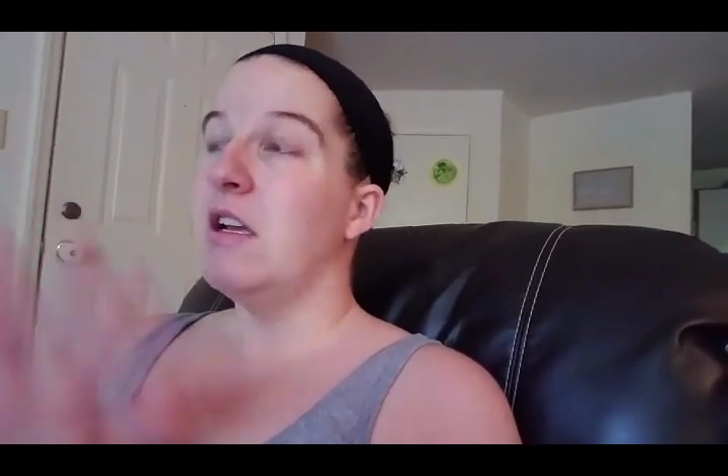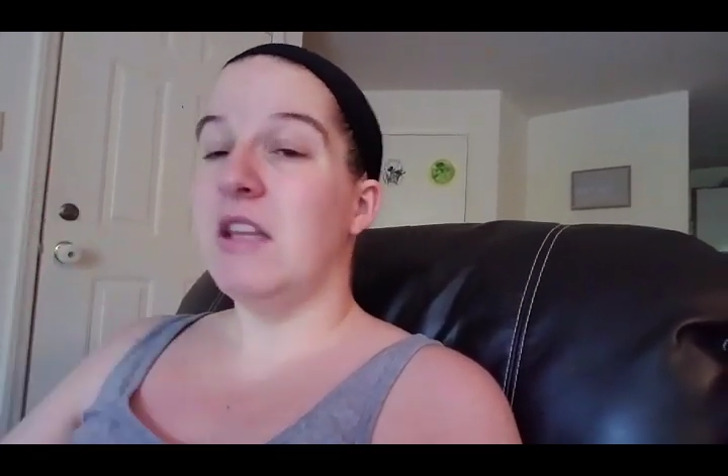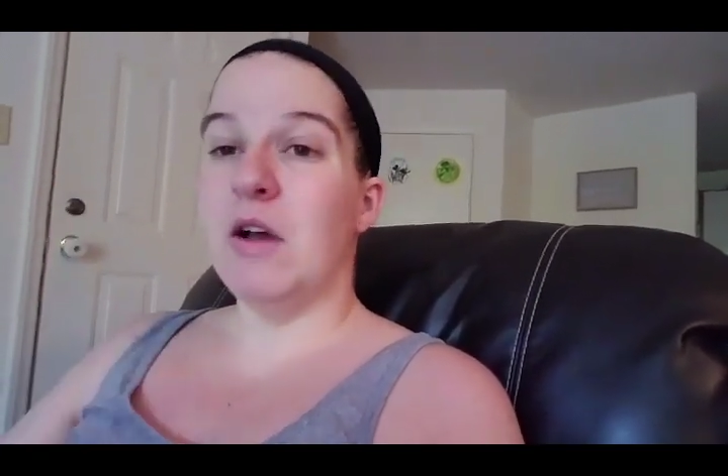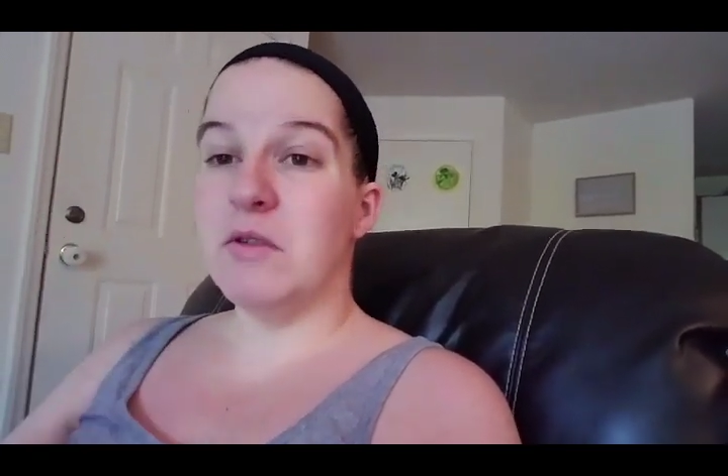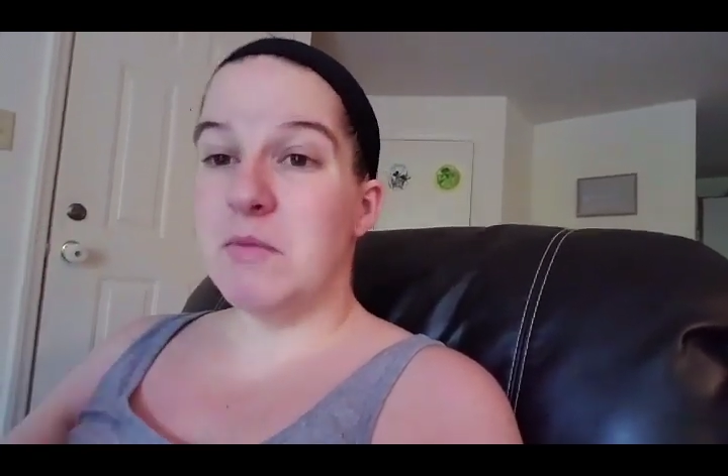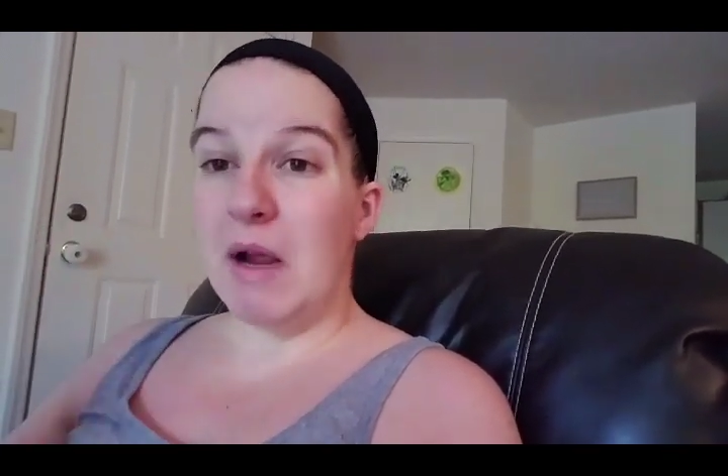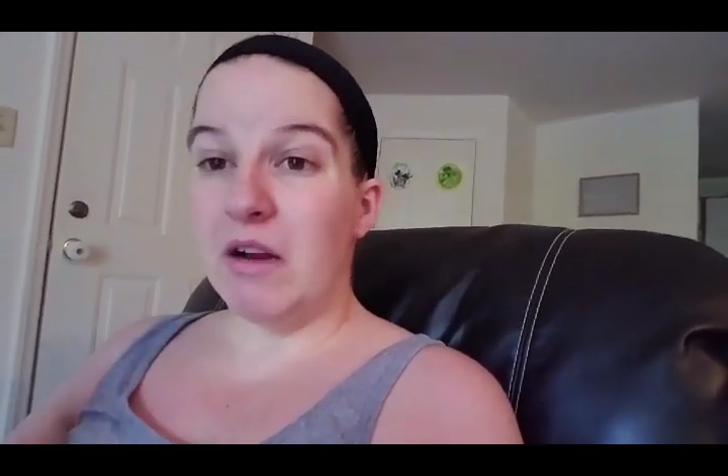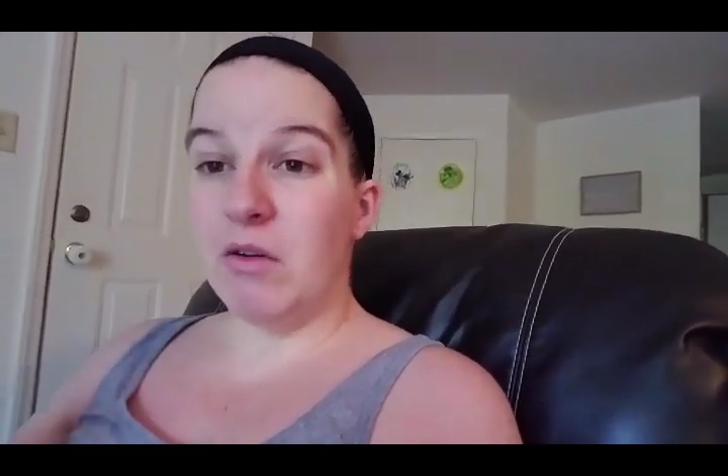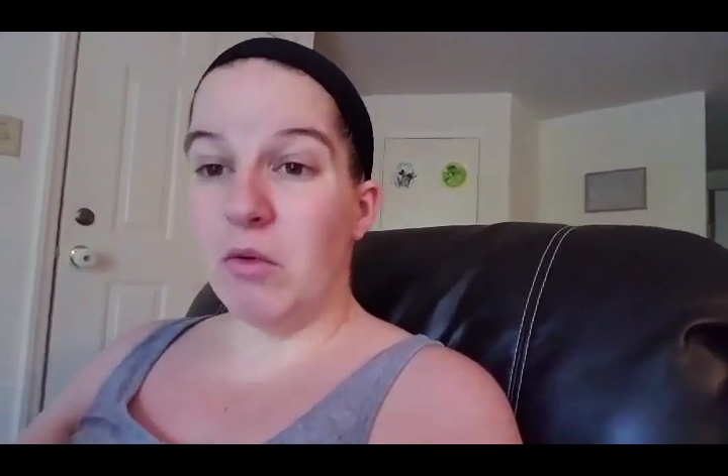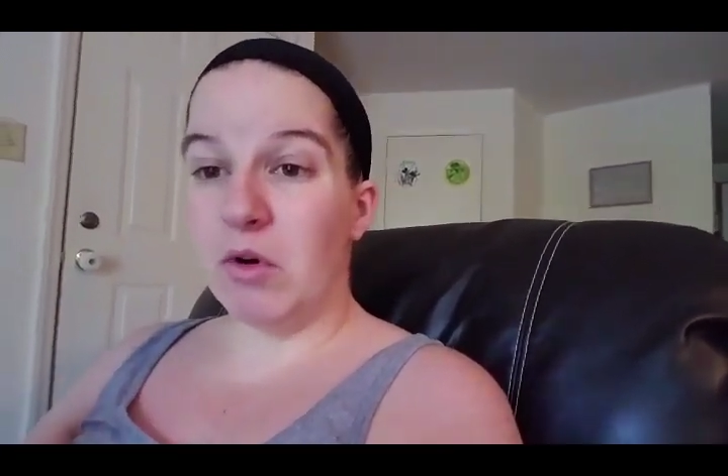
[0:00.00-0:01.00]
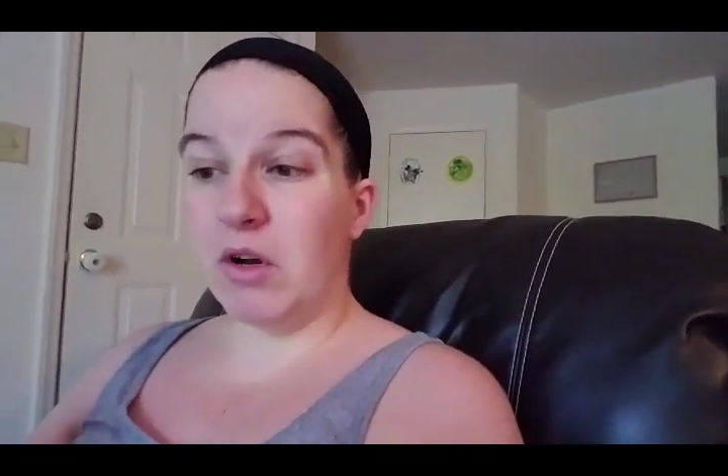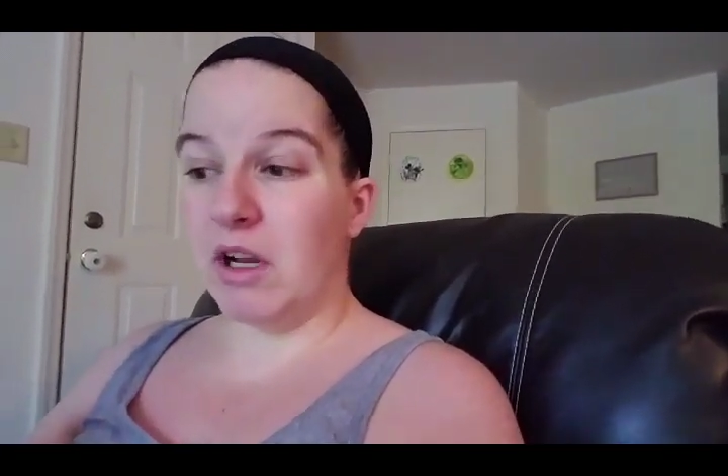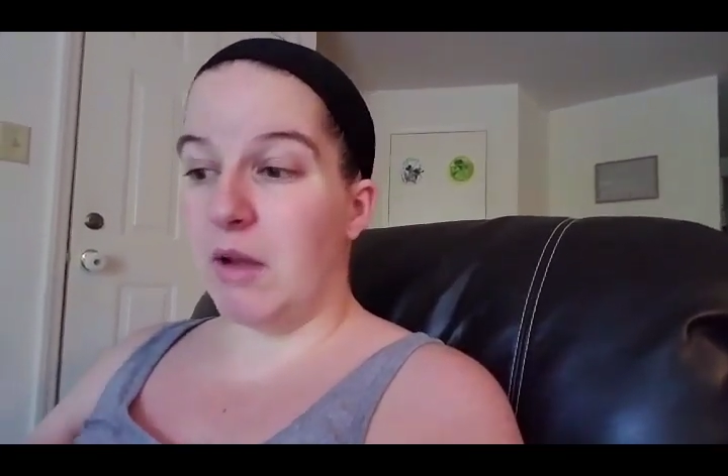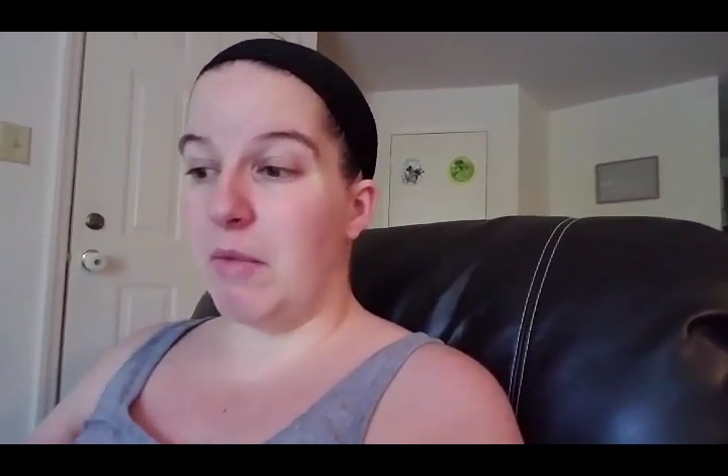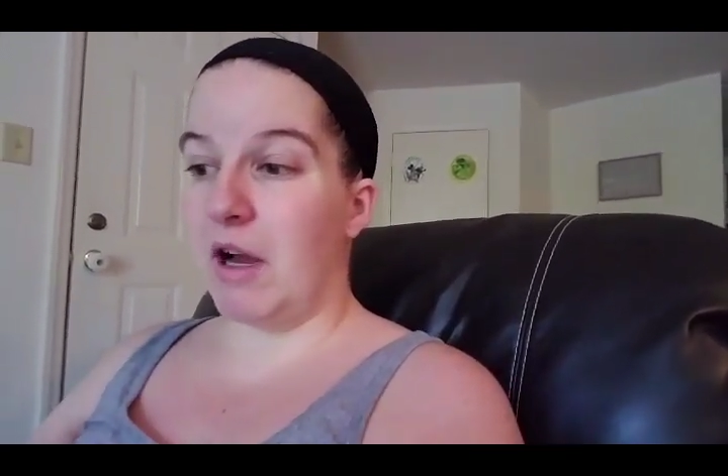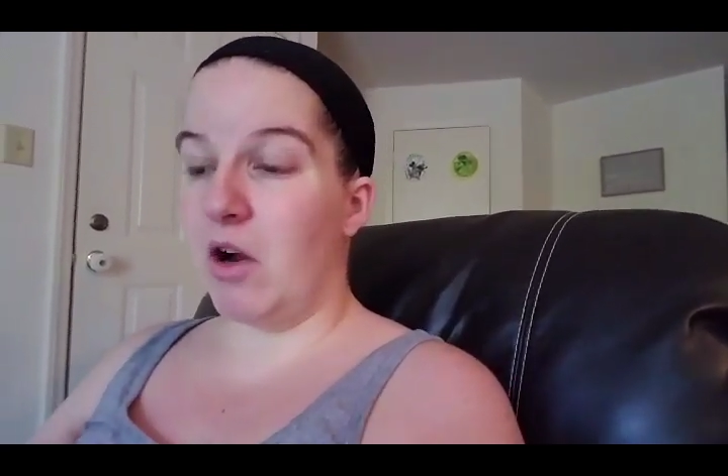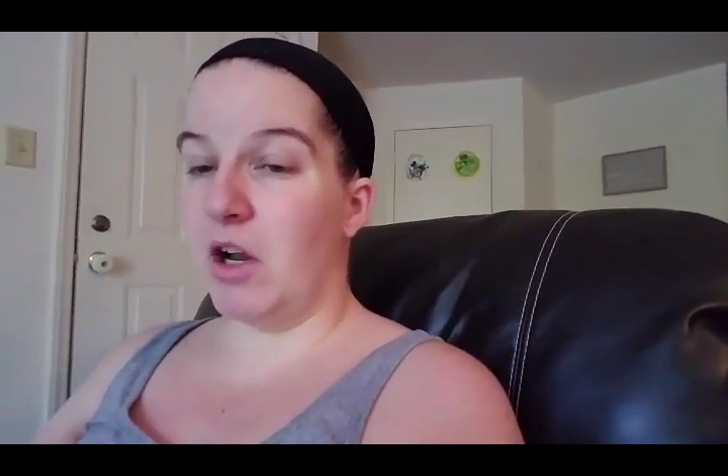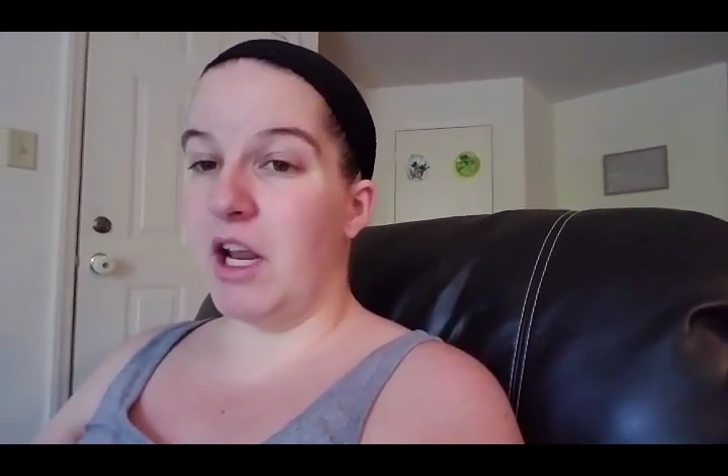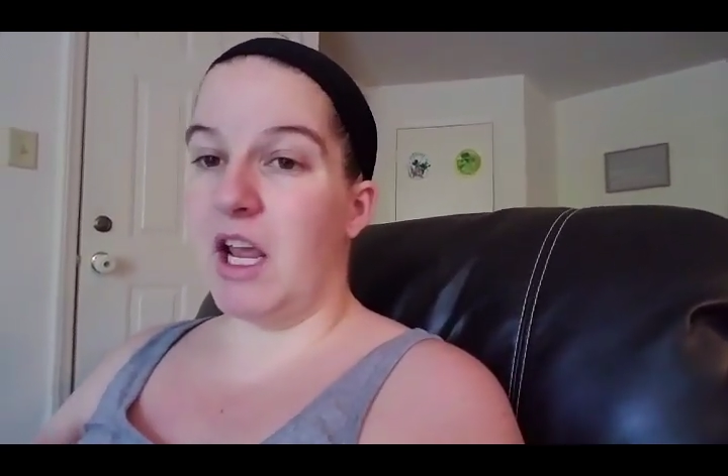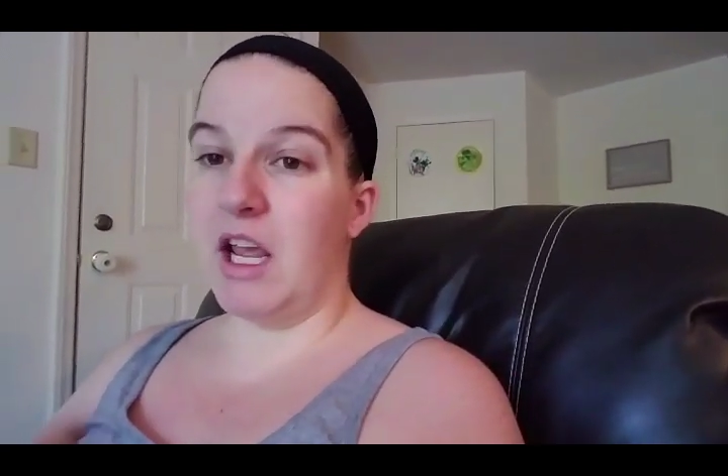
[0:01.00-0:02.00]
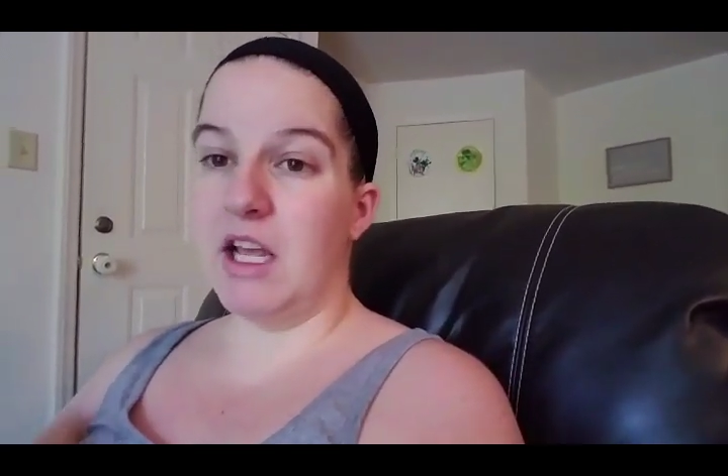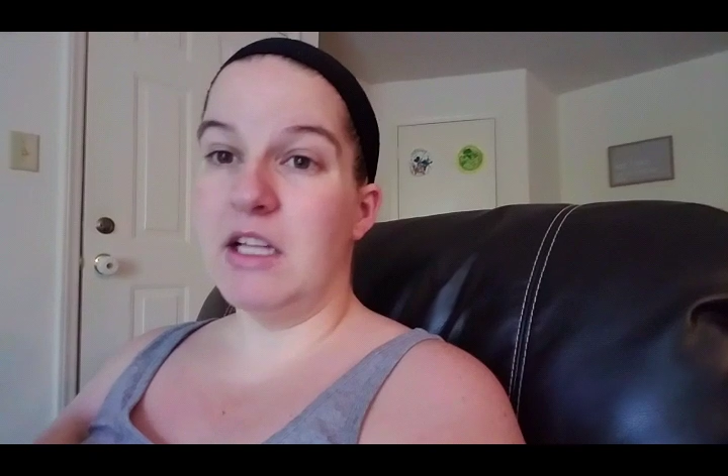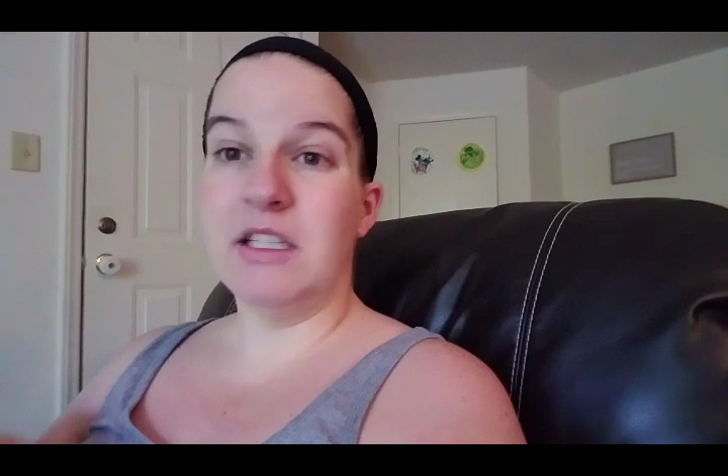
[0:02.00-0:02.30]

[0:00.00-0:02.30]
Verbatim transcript: get the house back in order and get back on a